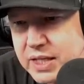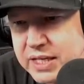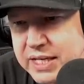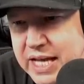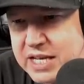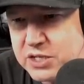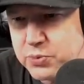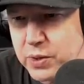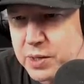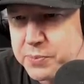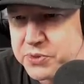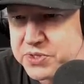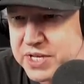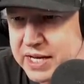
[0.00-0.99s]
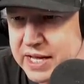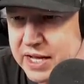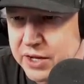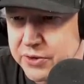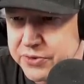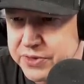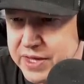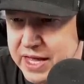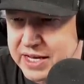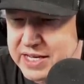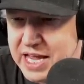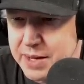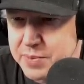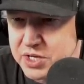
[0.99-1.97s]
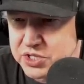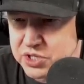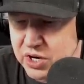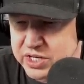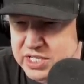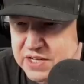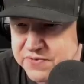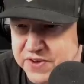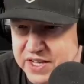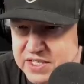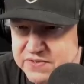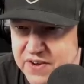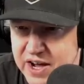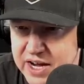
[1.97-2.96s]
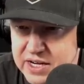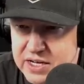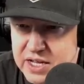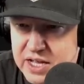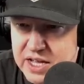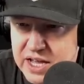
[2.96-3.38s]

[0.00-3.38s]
Gain 20% health and damage on defense, fine.